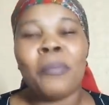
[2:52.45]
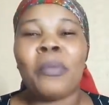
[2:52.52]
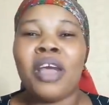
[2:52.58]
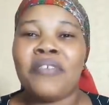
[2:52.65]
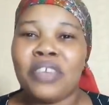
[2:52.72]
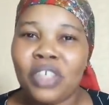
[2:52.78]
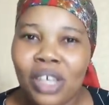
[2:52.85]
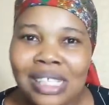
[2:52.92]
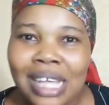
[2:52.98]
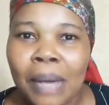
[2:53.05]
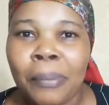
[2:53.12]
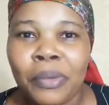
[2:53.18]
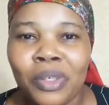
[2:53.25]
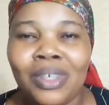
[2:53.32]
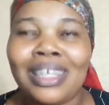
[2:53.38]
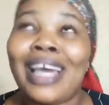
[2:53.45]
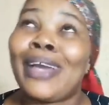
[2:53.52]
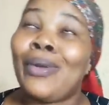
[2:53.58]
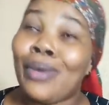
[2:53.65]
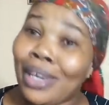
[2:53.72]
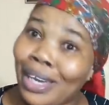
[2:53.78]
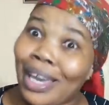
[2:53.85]
But if it does happen, you're
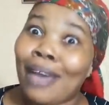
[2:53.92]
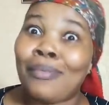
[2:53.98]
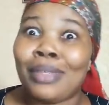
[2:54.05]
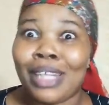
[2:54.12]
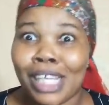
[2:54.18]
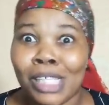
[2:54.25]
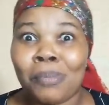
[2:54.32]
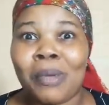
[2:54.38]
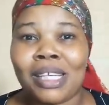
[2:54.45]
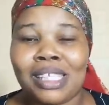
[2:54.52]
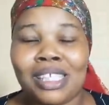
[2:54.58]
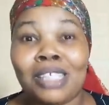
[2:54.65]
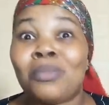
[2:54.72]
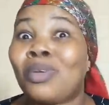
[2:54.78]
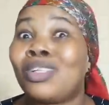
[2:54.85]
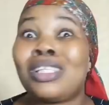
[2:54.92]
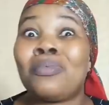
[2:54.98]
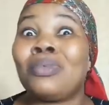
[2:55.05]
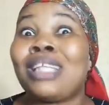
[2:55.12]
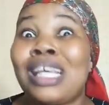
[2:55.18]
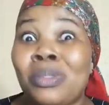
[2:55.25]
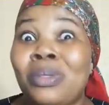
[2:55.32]
like, okay, I've been expecting it, because
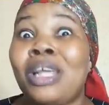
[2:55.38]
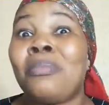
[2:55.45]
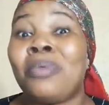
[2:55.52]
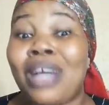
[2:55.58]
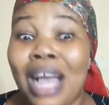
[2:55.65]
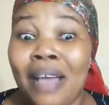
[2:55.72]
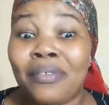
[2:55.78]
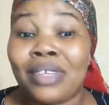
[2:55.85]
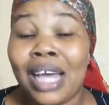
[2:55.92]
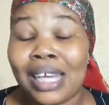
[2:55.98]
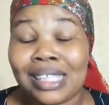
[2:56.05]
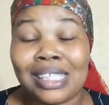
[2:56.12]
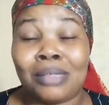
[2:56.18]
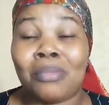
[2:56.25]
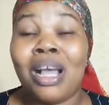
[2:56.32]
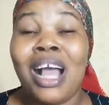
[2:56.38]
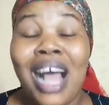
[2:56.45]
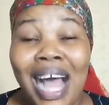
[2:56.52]
even that's what Ebuka even asked him,